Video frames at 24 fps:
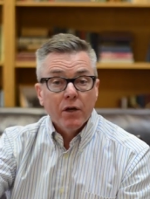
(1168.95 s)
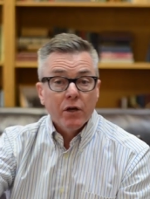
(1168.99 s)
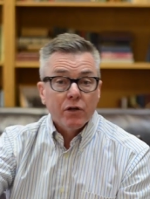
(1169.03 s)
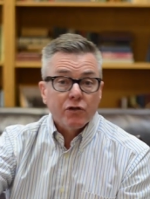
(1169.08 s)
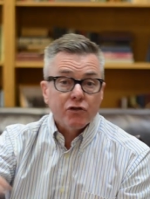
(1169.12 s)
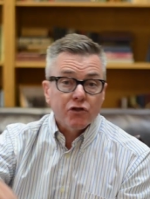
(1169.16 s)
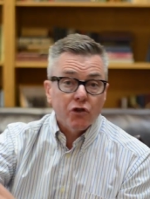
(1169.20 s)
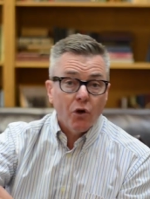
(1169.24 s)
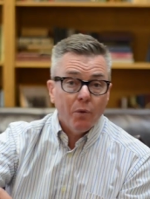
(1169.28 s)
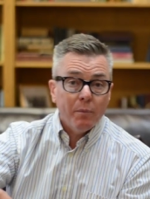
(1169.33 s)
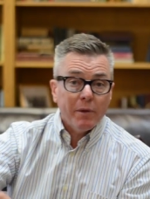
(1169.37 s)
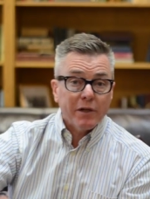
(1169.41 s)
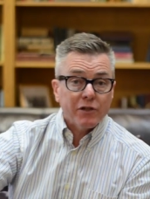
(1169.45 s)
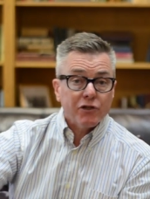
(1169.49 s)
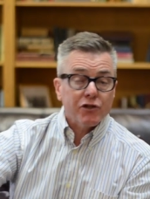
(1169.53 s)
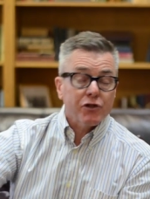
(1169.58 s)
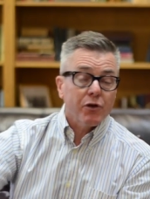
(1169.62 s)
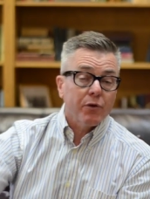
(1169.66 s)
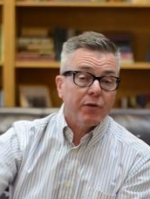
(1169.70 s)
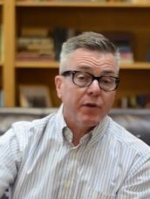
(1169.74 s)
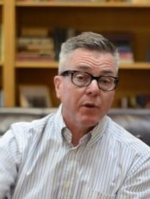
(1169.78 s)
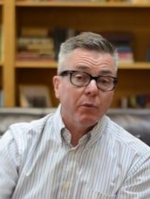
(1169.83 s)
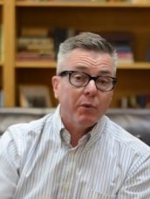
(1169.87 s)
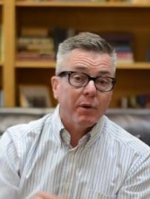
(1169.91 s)
So much
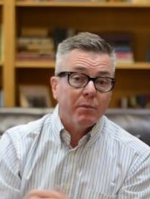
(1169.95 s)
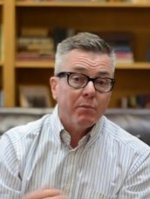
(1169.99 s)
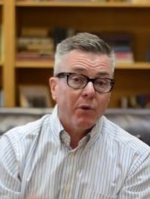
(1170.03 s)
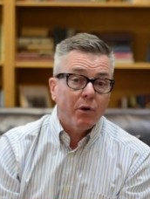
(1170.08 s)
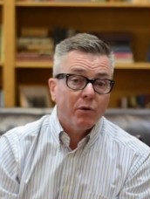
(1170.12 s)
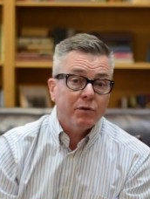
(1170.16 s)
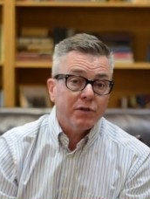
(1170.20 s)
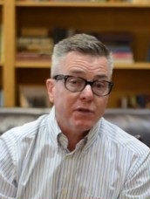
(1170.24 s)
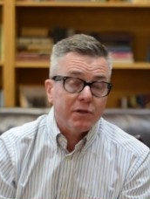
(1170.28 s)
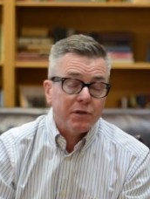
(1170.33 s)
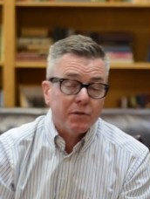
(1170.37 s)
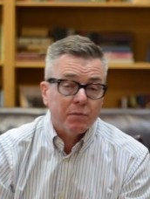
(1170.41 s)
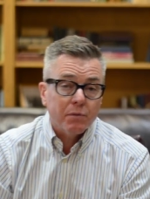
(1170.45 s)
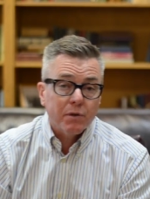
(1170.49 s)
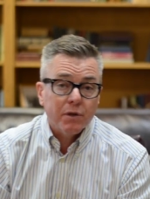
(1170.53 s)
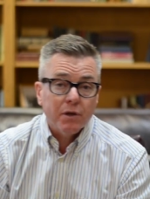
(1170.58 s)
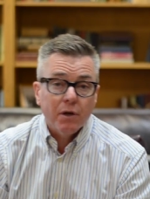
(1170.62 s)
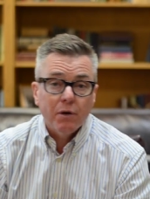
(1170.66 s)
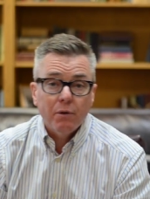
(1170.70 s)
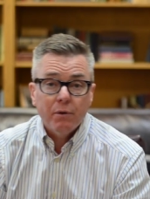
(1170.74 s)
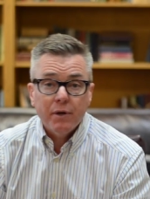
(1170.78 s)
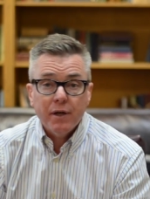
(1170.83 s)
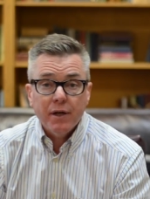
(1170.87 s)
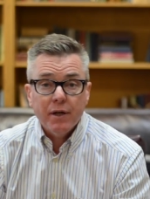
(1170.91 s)
so that when Moses would
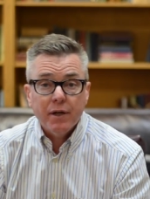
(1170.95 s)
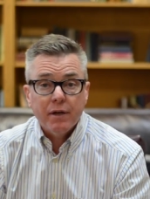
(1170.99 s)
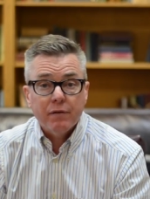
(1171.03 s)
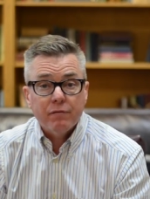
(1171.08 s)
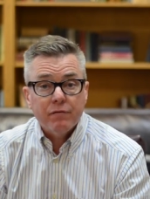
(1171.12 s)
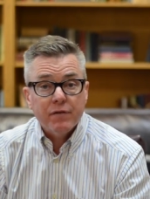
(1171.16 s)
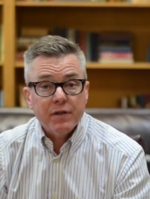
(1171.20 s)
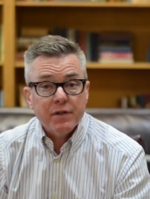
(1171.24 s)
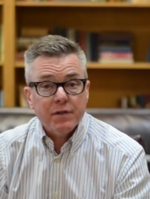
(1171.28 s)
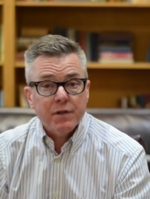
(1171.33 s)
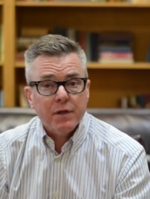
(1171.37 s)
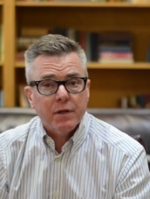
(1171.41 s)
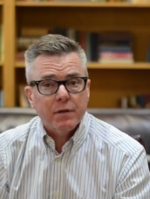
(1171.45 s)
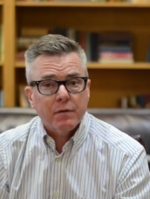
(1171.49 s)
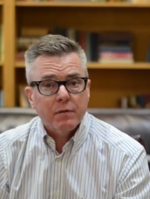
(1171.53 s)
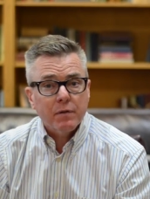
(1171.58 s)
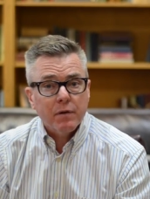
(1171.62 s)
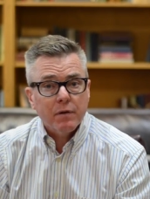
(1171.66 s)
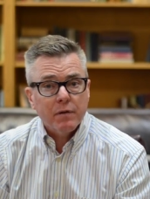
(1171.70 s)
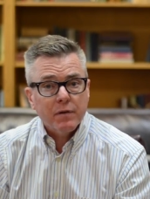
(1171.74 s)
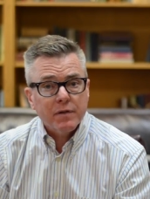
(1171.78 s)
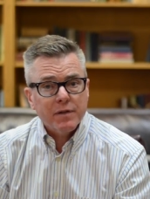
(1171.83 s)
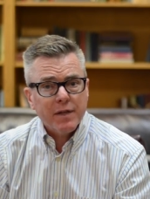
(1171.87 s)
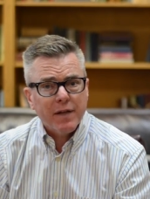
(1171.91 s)
go in and visit,
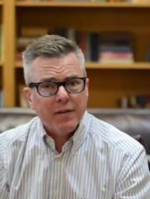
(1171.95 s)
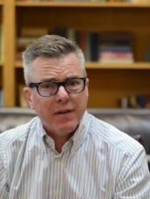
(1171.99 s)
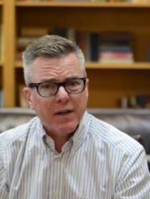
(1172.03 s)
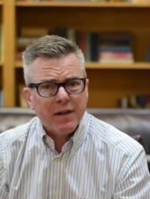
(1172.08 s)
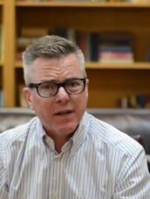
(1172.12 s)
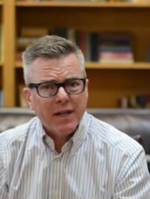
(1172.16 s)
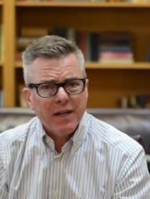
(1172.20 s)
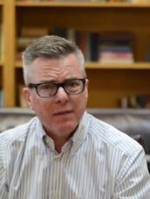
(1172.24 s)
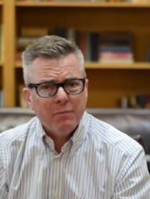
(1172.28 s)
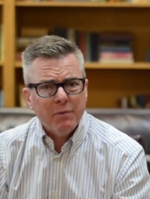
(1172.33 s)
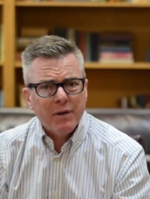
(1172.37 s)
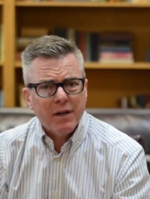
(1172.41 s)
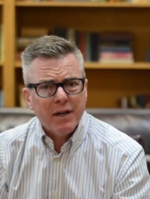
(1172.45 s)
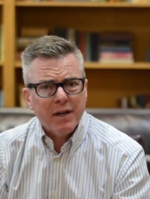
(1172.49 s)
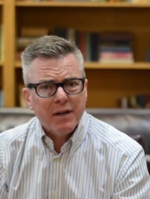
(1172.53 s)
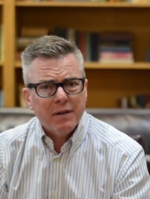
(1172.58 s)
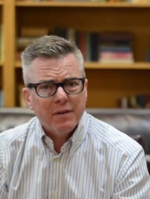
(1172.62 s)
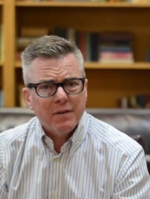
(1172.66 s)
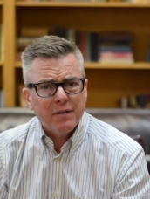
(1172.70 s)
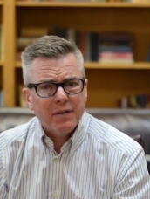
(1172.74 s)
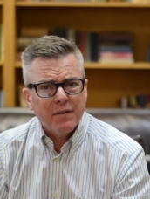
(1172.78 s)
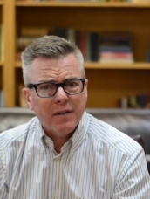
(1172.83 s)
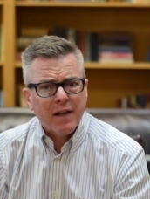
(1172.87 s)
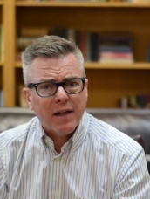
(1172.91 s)
it said that he went
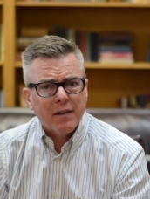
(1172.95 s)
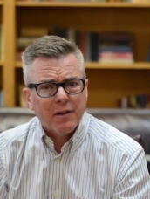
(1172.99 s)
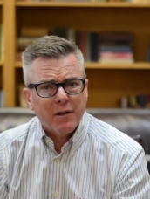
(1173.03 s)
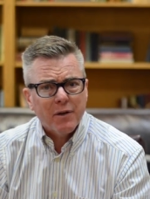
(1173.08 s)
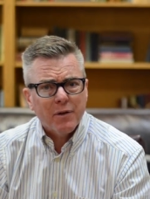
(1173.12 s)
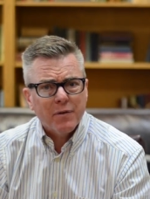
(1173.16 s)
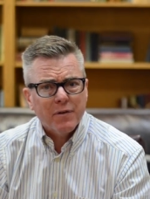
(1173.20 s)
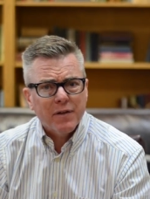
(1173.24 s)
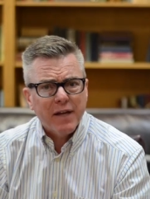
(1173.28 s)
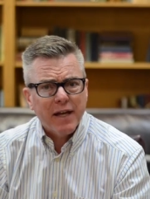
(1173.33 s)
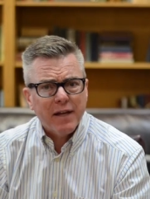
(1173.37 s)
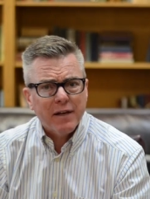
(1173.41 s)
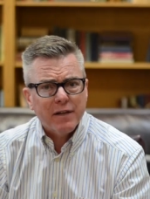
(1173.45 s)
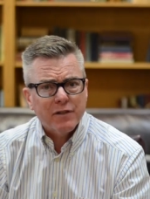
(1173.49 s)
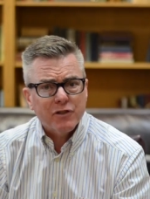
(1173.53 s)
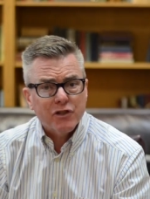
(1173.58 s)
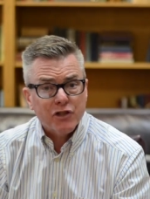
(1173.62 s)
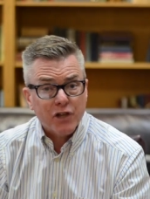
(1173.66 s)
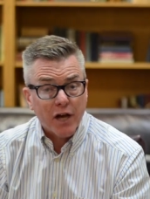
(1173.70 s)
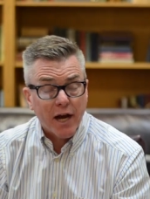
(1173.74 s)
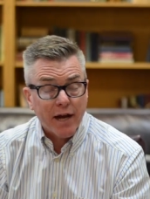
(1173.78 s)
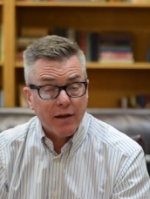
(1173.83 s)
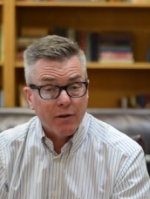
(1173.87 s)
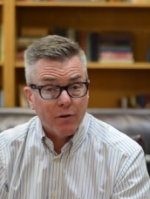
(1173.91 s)
into that little tent in
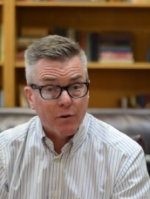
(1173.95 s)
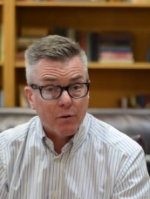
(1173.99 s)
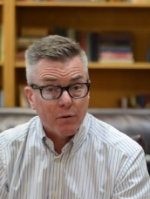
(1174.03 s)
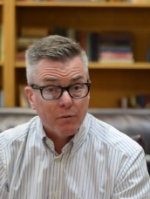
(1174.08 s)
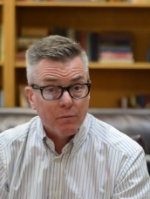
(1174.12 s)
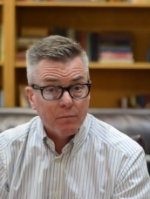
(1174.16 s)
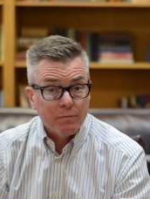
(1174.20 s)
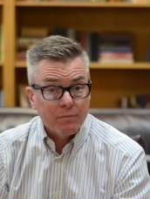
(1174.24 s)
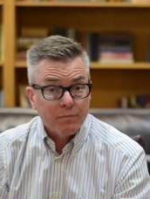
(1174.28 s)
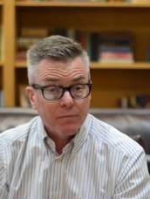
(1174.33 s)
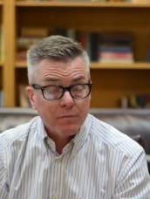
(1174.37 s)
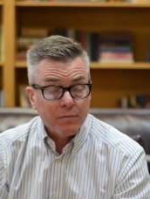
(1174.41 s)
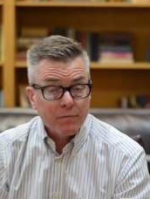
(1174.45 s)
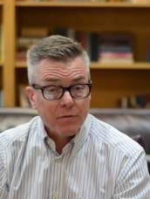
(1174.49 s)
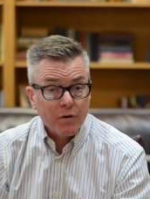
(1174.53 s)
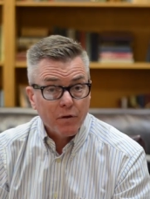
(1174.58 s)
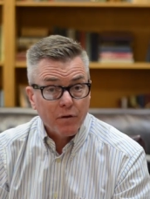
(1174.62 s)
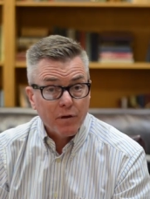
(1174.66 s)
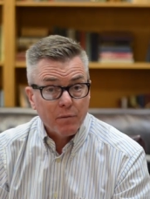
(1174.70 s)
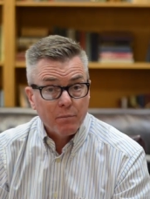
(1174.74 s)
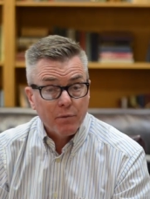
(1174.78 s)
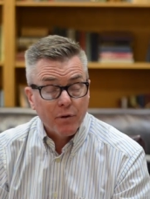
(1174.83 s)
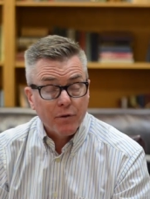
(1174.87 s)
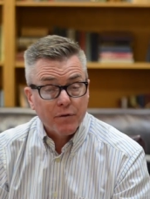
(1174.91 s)
Shiloh till
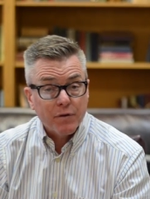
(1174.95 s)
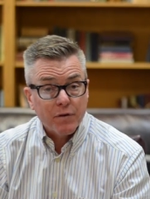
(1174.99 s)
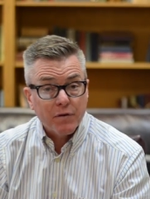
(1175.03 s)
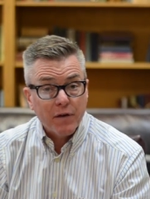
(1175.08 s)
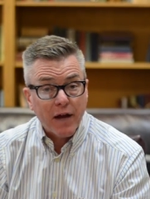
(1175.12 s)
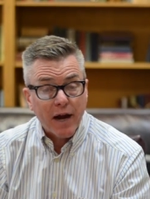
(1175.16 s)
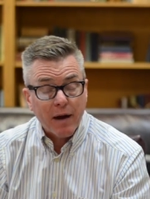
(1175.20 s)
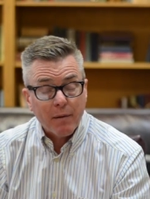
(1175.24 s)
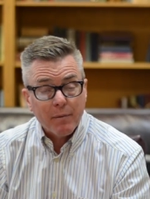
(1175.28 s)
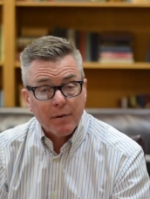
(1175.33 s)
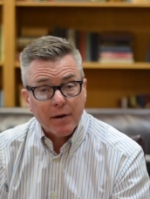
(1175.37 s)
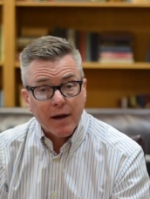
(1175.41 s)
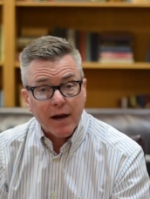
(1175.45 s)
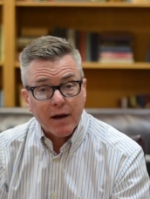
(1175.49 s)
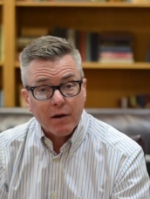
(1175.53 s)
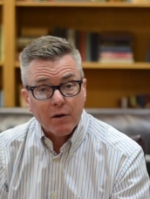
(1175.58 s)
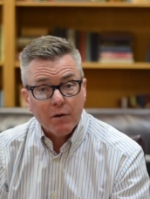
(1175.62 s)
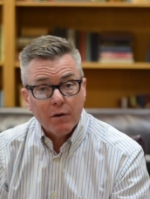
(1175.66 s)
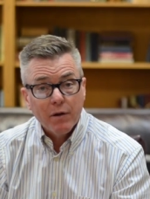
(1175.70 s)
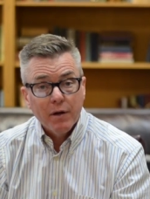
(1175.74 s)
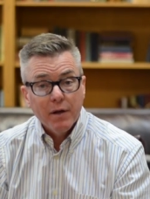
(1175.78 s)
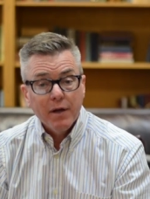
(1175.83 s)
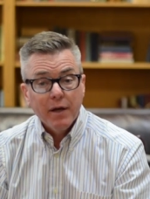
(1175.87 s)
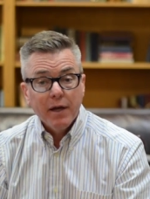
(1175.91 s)
they built the
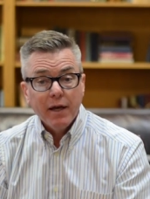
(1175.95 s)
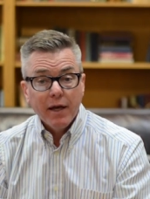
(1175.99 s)
tabernacle,